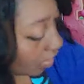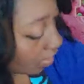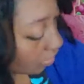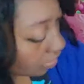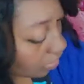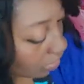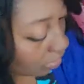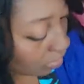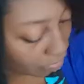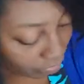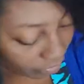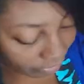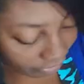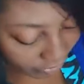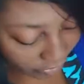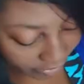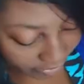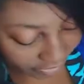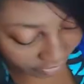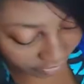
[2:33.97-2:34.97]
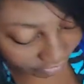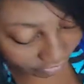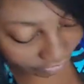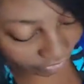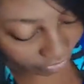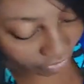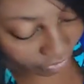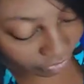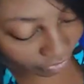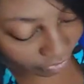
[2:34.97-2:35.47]
So we're going
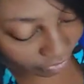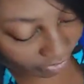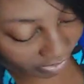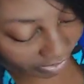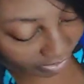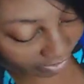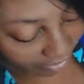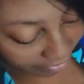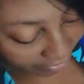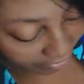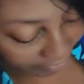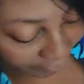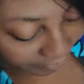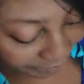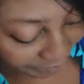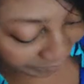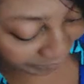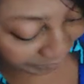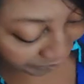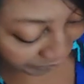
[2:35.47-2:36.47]
to I've